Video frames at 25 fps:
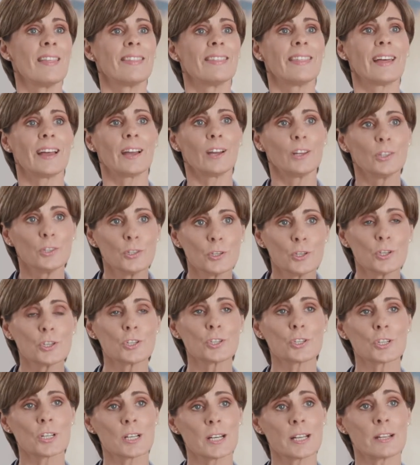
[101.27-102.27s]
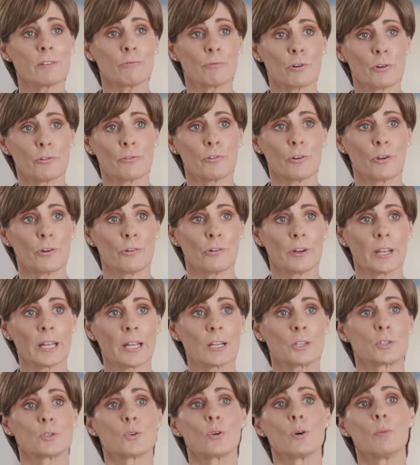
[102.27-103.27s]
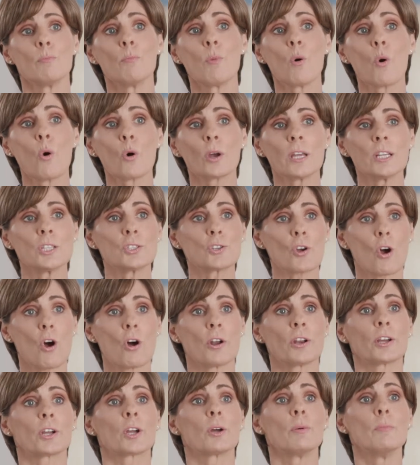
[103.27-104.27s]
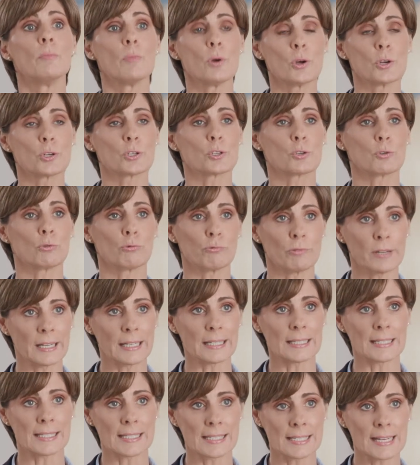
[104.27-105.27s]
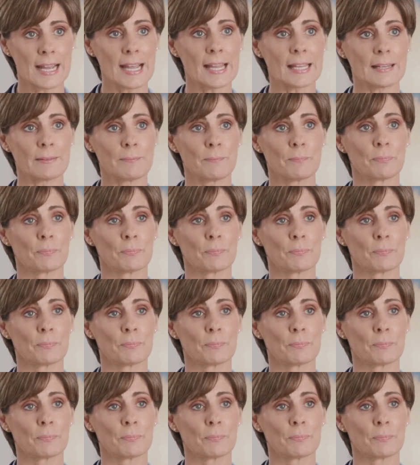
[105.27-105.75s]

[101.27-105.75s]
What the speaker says: they are usually referring to a mortgage on a commercial real estate.